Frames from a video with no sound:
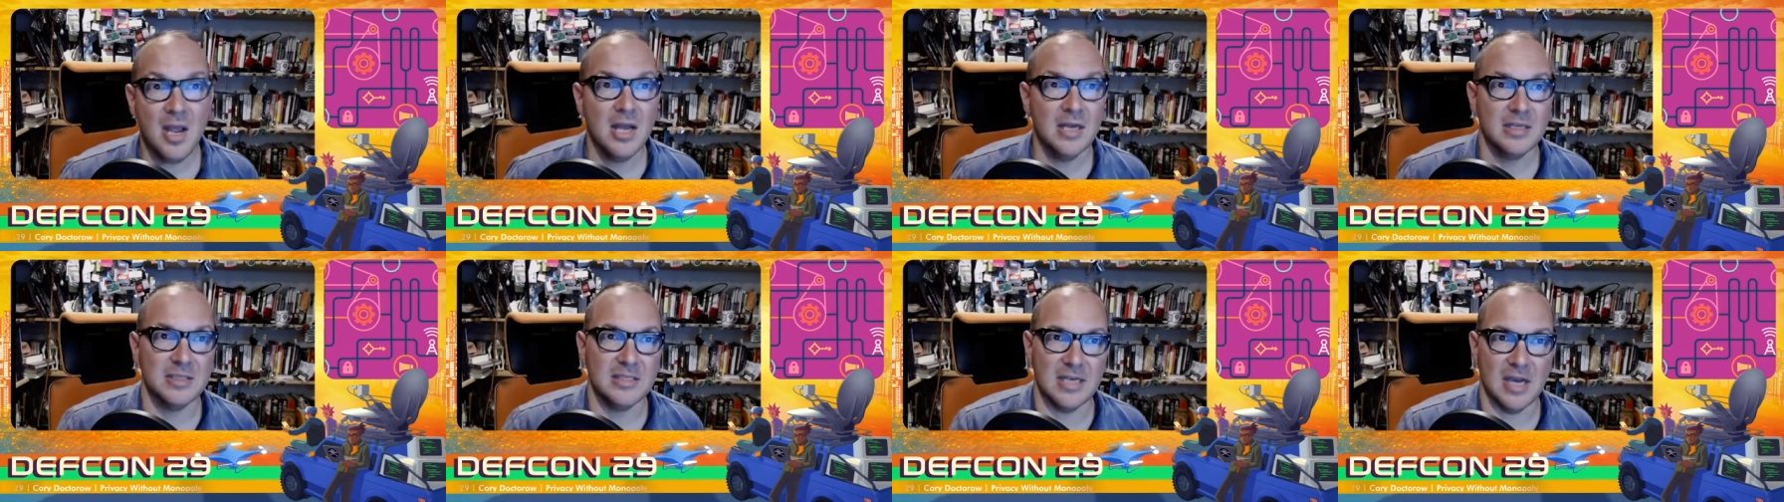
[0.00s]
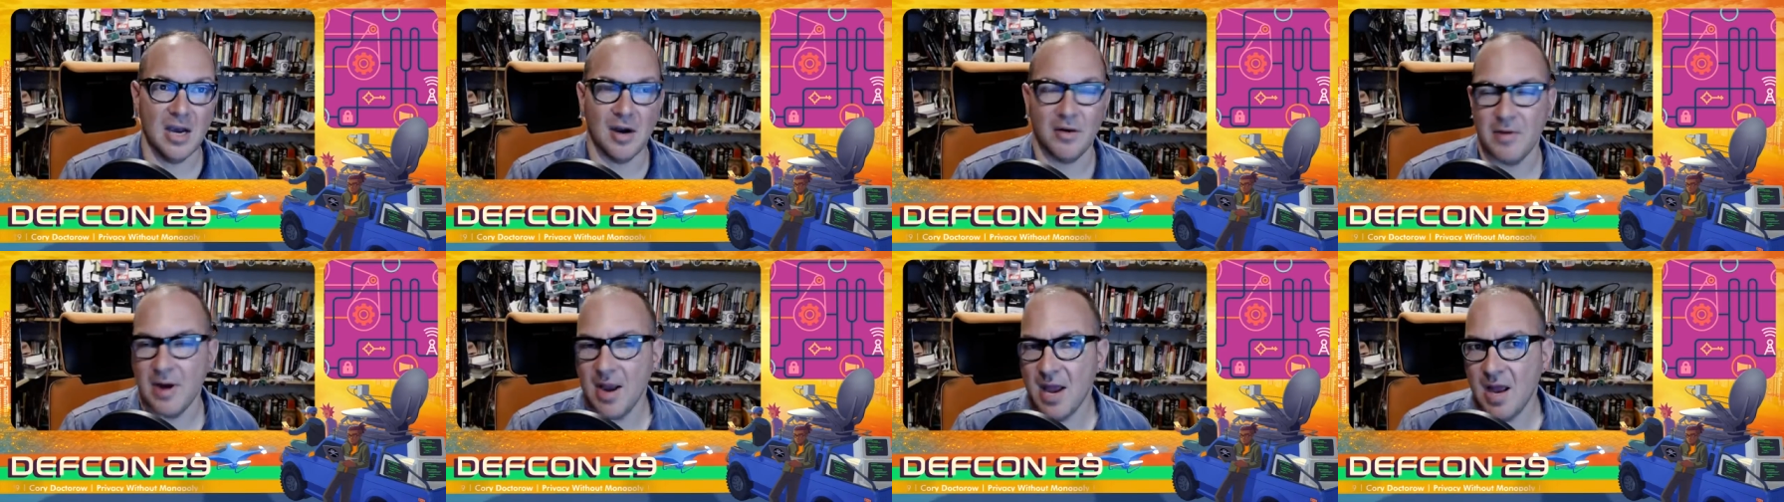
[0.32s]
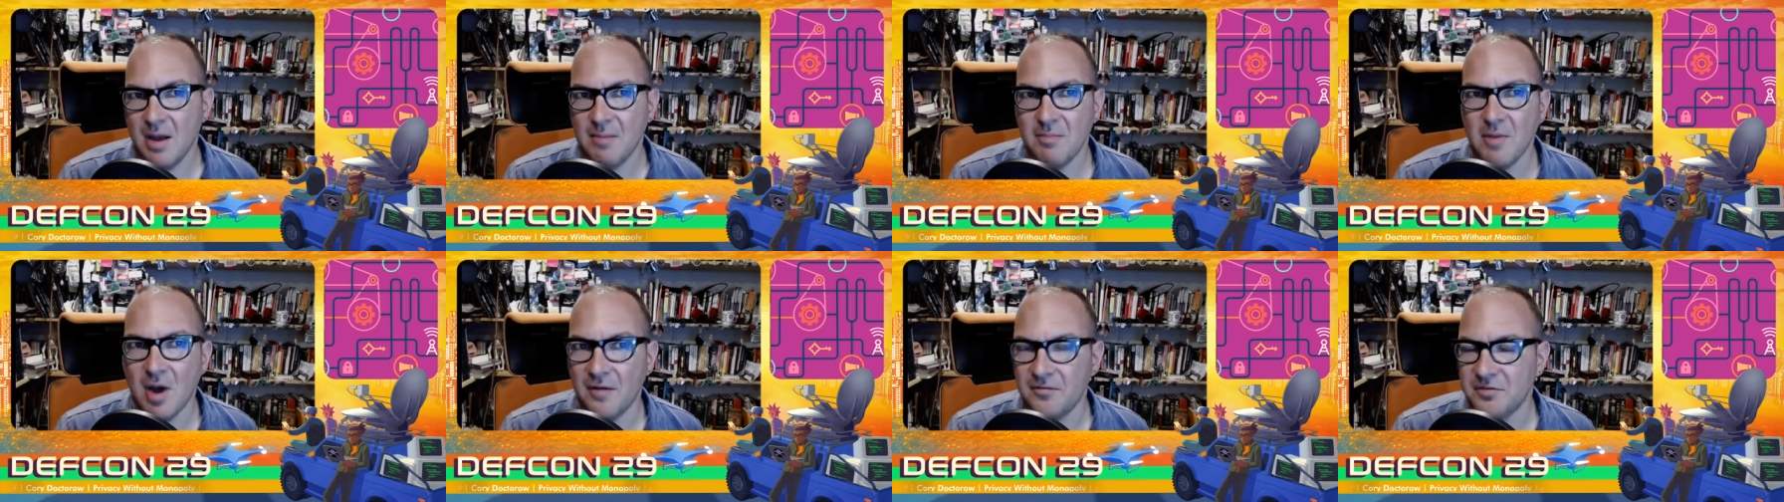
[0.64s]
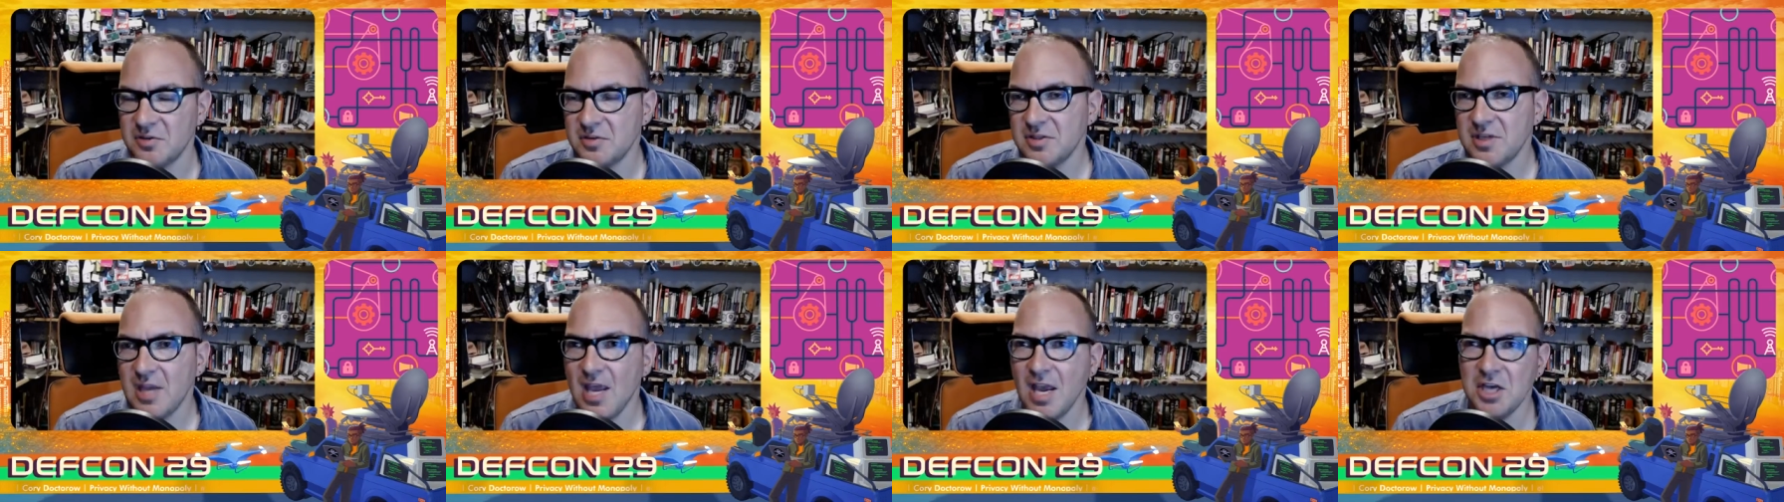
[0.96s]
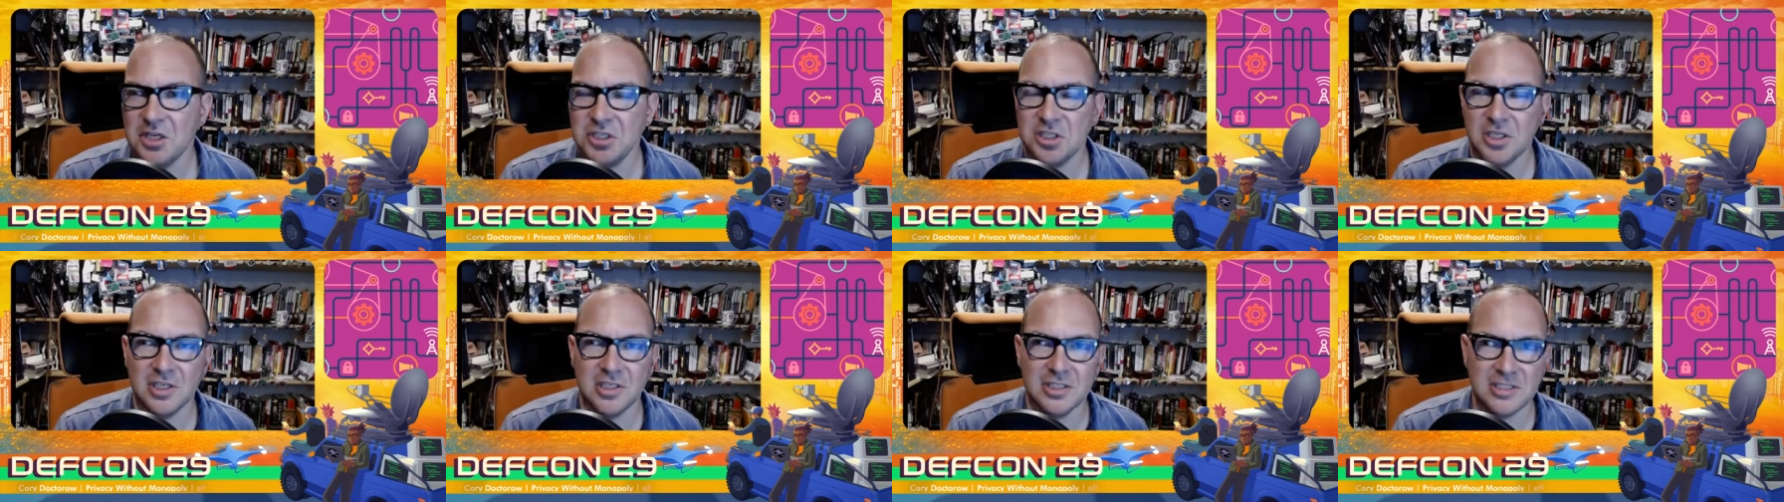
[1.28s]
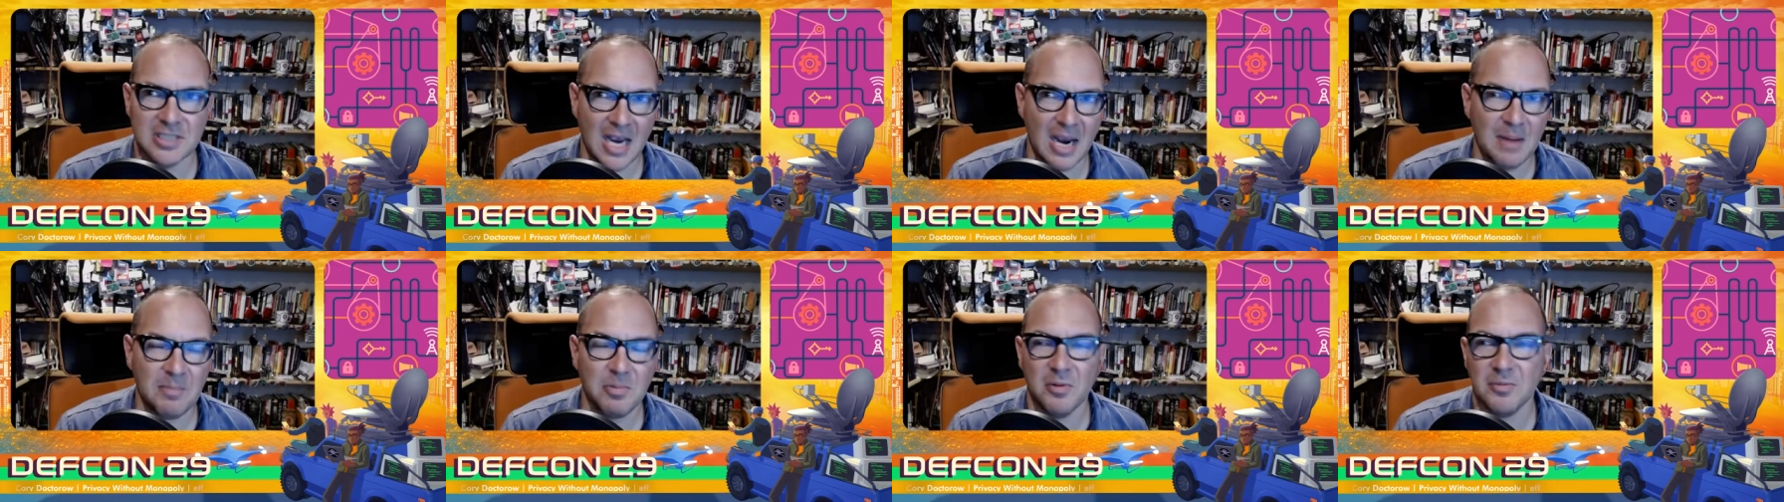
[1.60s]
DRM, obfuscation,
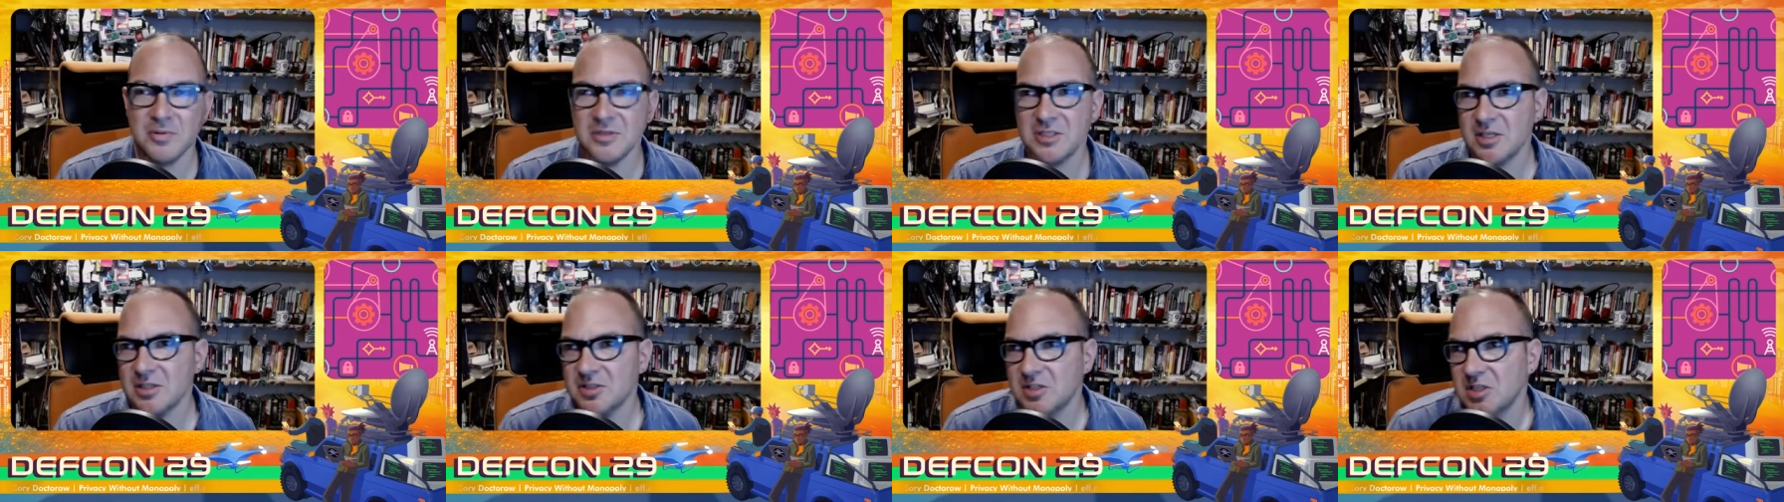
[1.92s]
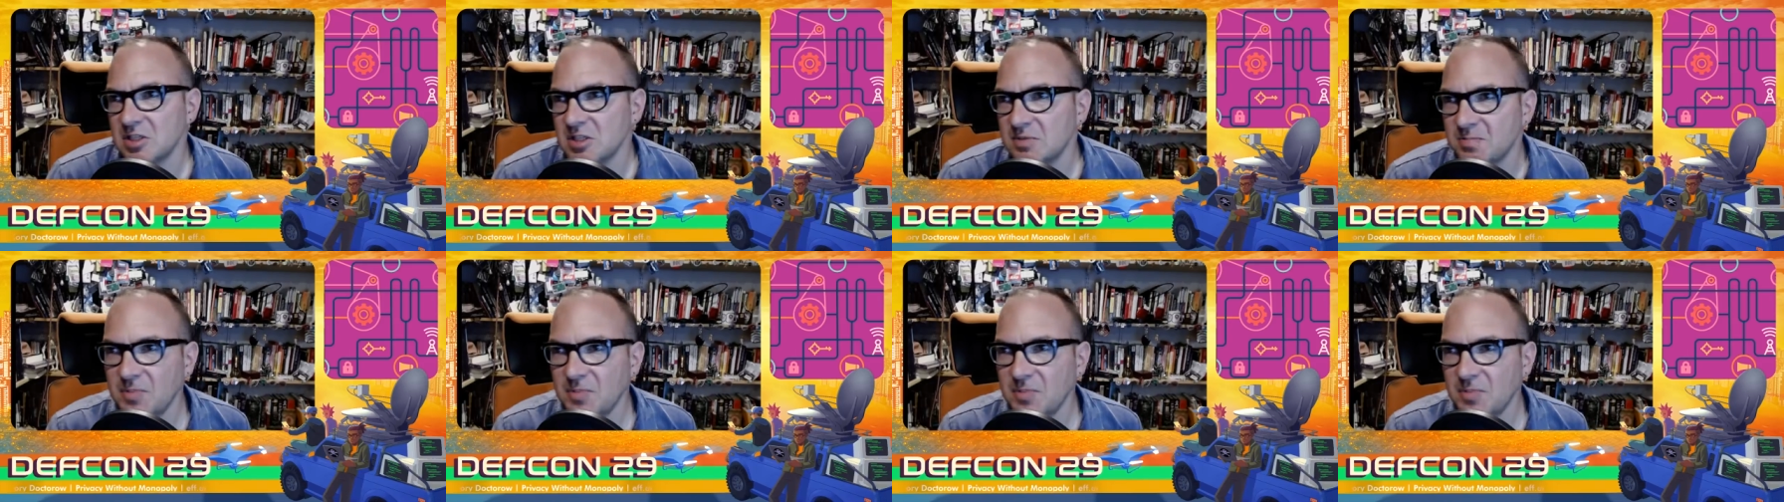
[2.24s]
tamper resistance,